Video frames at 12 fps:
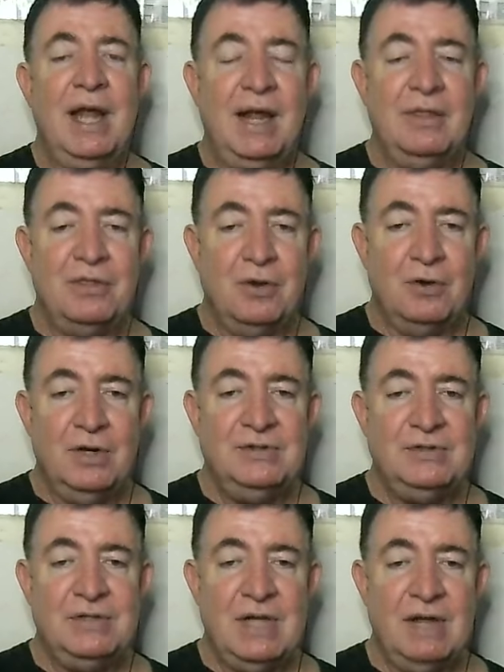and
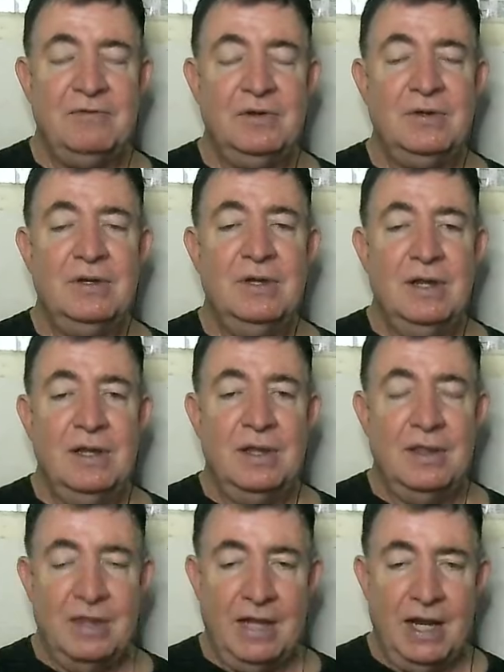37,
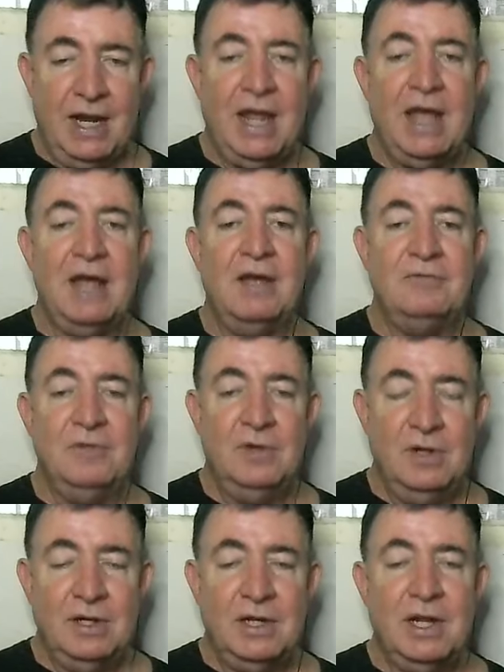they have
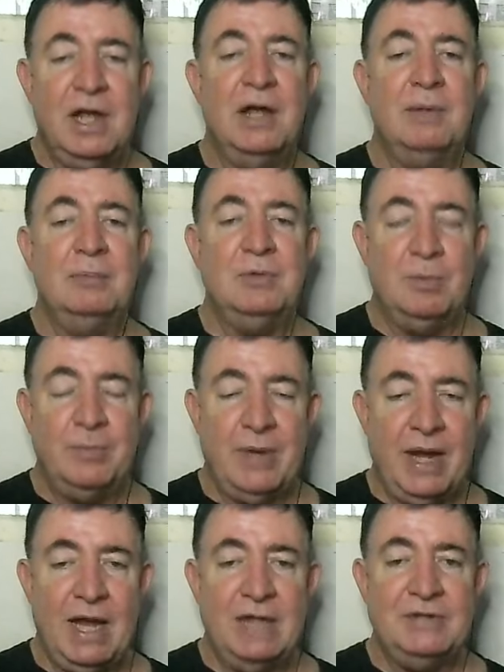come to
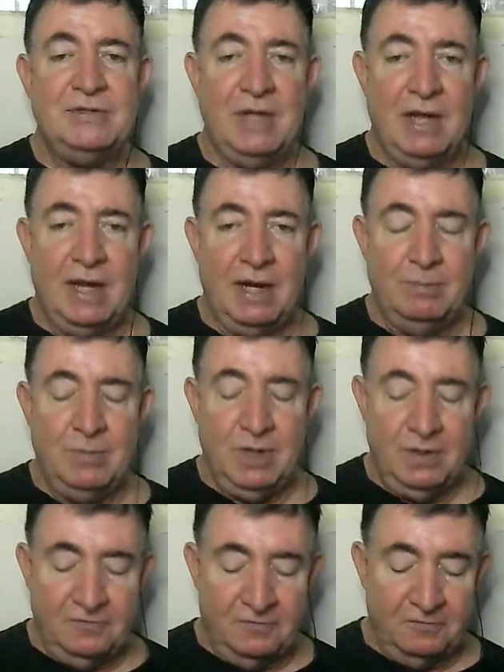pass and
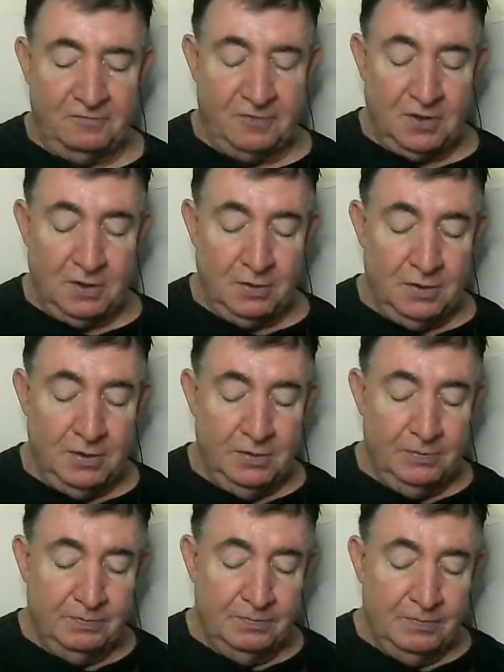been fulfilled.
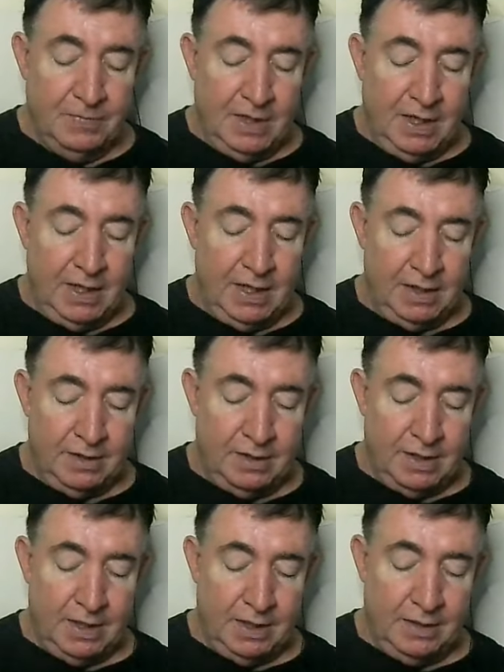And
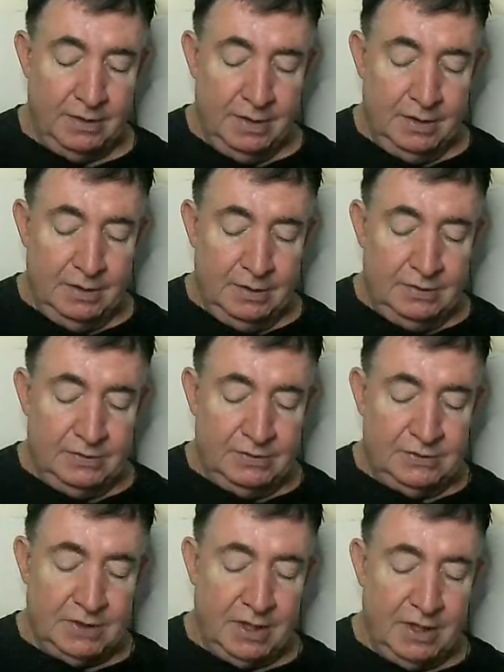uh,
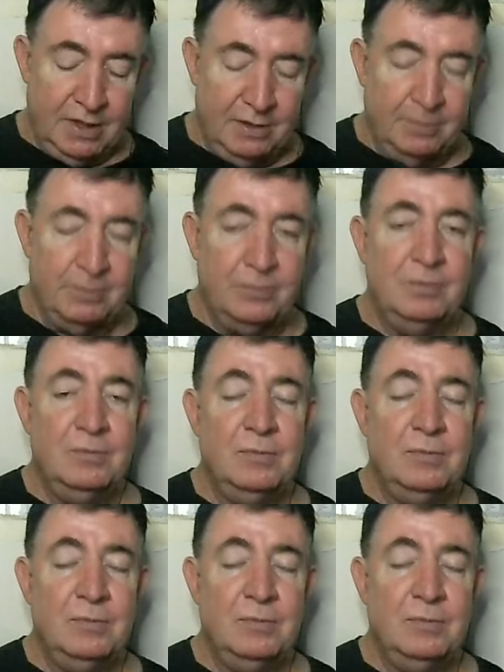some